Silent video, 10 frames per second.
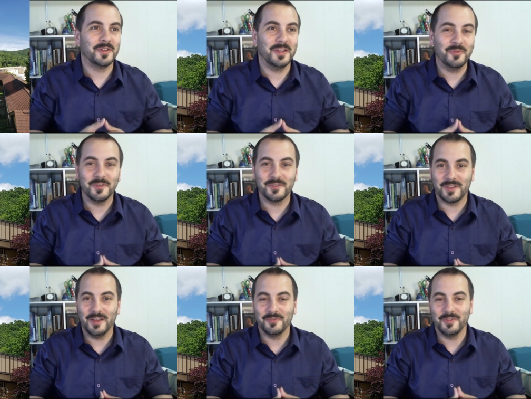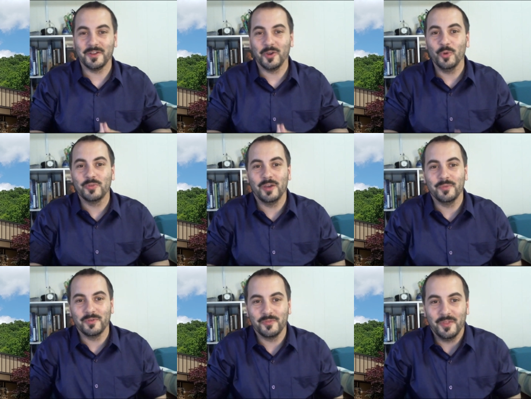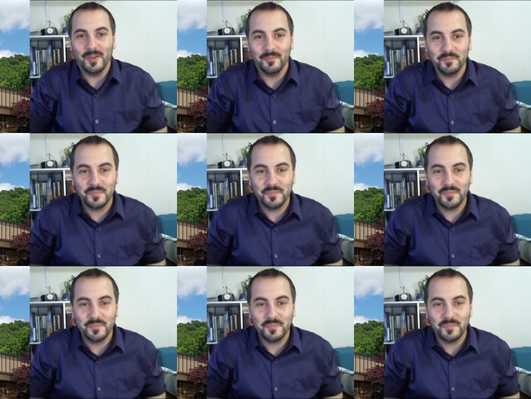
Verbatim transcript: it was kind of like homecoming for them.